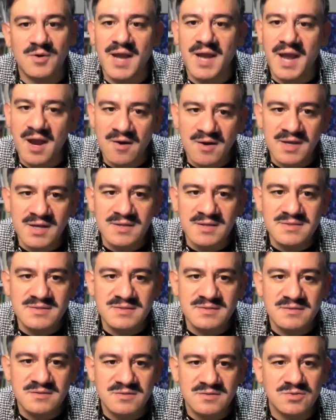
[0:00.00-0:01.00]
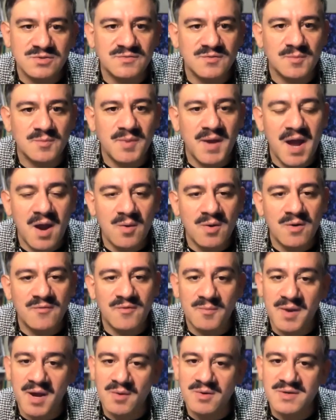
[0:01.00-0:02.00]
arrogance, the search for
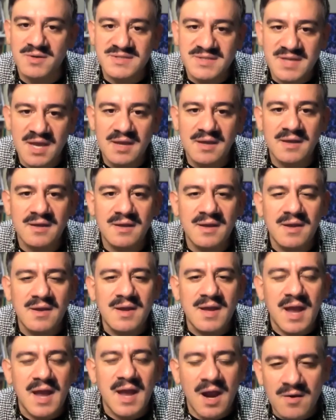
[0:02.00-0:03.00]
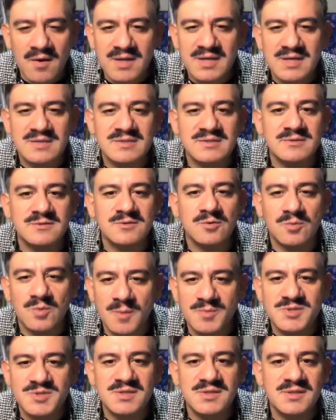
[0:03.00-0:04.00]
power's sake, arrogance,
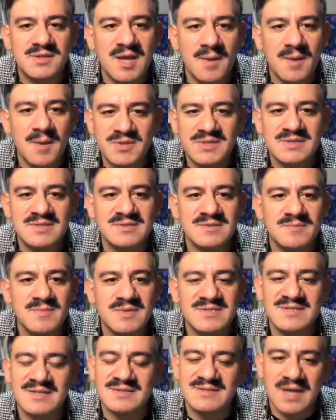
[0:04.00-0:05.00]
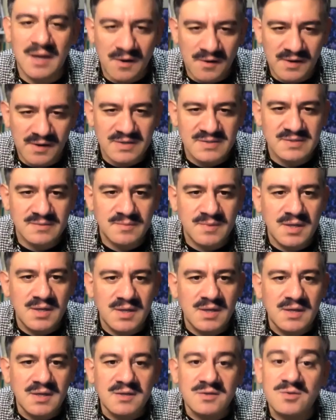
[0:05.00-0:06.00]
corruption, nepotism, and sectarianism.
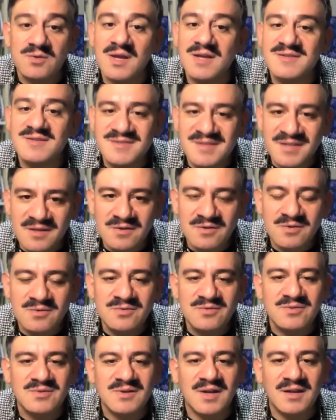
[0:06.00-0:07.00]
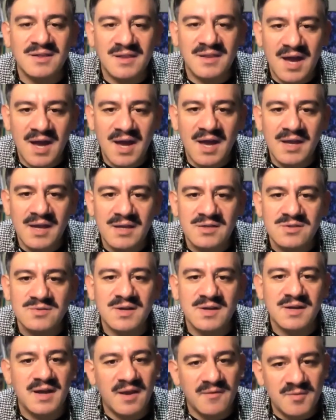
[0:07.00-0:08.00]
Do not steal, do not lie, do
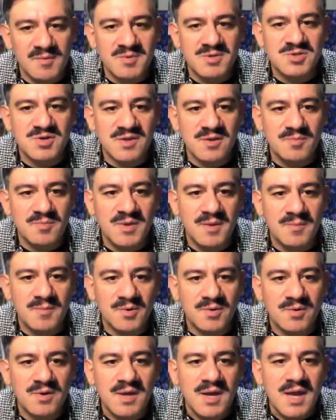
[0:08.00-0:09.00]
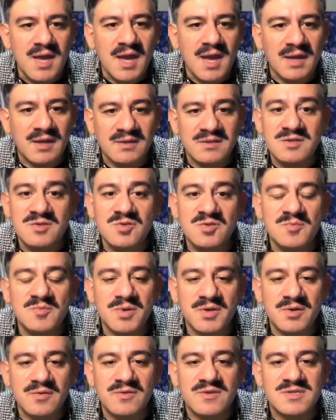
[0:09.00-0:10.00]
not ever betray the people, and continue to
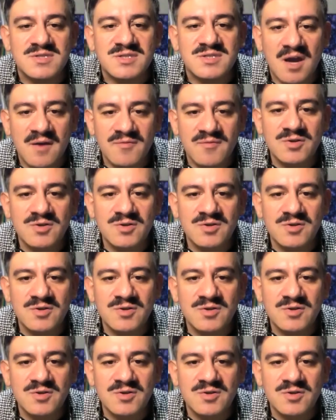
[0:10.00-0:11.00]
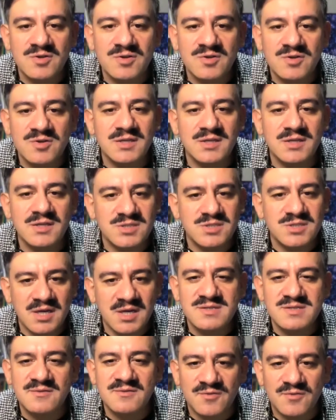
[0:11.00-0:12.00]
build the sovereign, democratic,
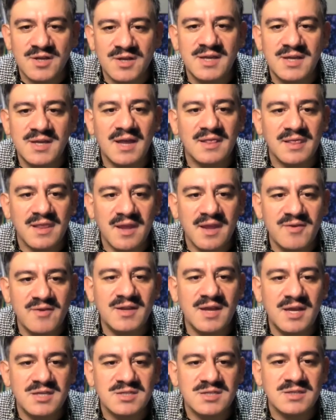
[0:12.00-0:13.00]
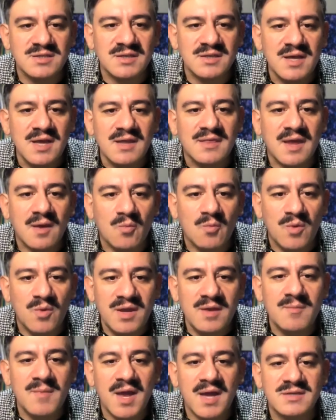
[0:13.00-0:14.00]
just, free, and loving nation that we
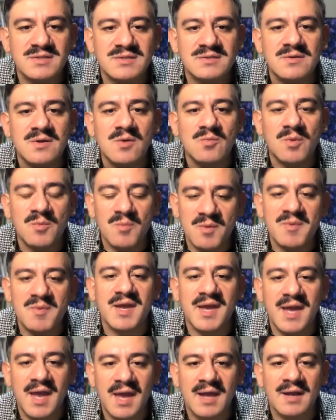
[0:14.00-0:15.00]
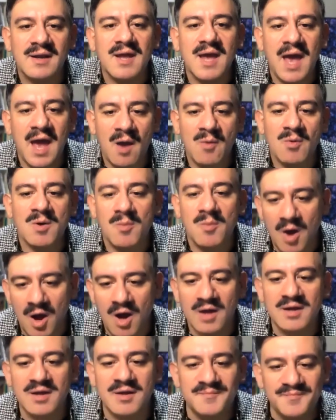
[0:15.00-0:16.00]
imagined when we began our
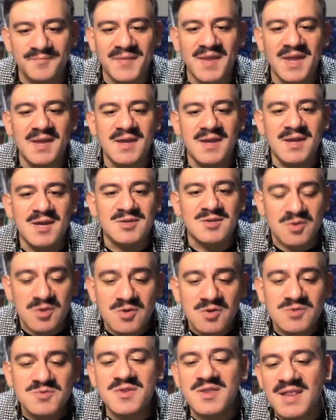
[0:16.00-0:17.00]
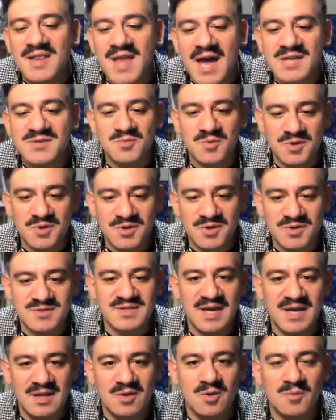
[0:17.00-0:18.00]
walk. So those were the last words
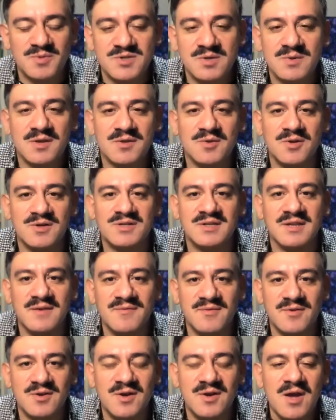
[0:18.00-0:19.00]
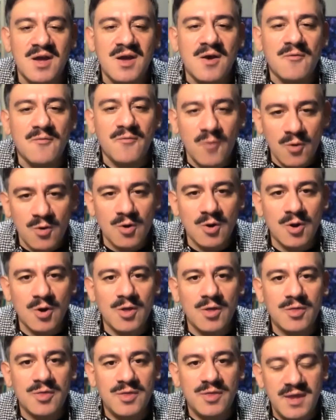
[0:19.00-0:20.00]
that López Obrador delivered for
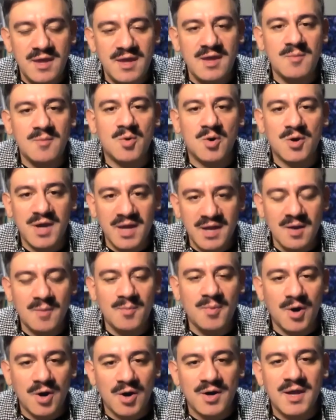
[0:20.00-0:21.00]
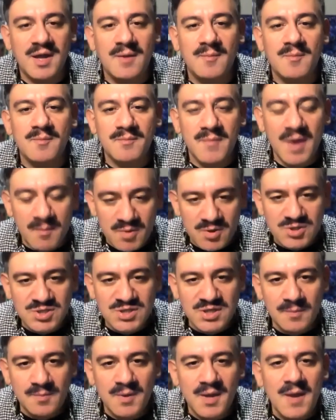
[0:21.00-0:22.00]
the Morena party
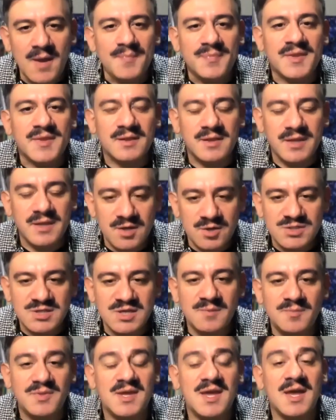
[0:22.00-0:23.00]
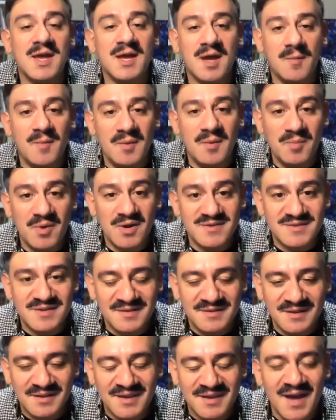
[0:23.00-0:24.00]
membership, the leadership, the incoming
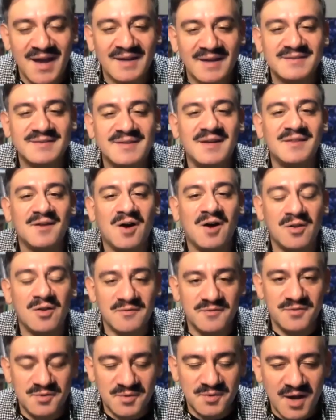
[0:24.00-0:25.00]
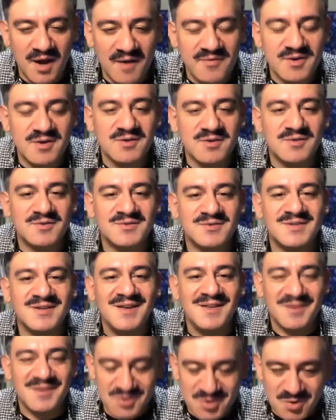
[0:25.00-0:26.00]
president-elect, all of the new governors,
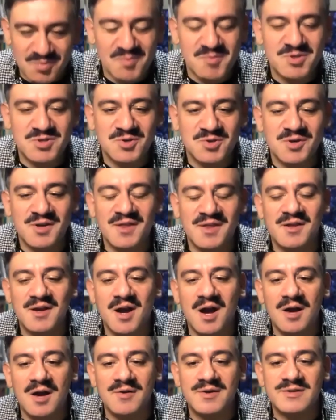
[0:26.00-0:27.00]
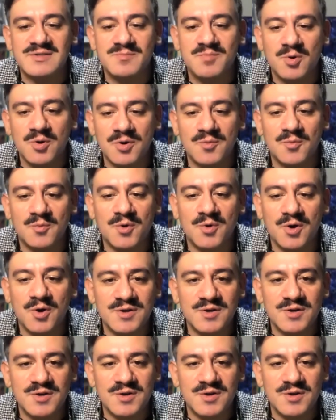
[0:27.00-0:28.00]
the supermajority in the Congress. Important
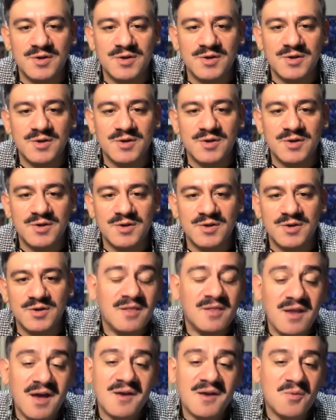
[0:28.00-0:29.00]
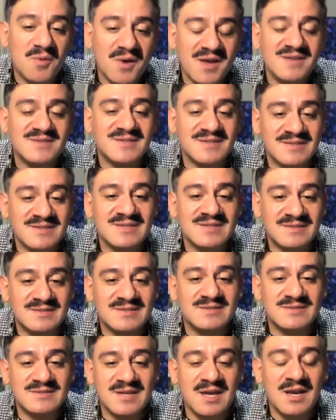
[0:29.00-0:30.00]
words, which I think in a lot of ways
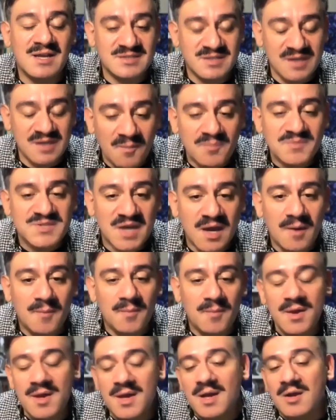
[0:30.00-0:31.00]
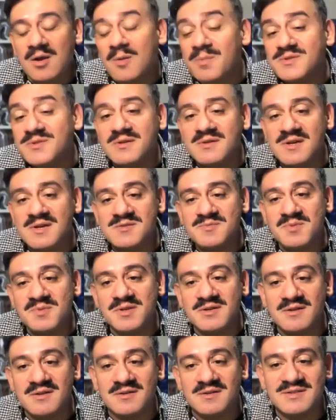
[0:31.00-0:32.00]
is kind of sums up López Obrador's
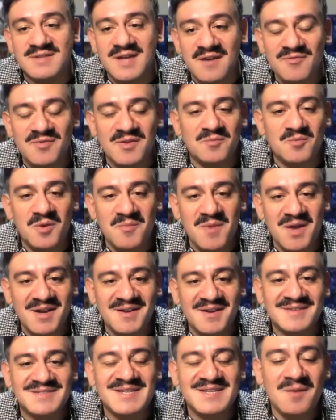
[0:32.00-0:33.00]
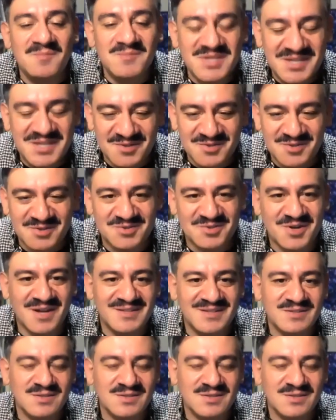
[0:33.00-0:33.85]
political life that we made an attempt here to try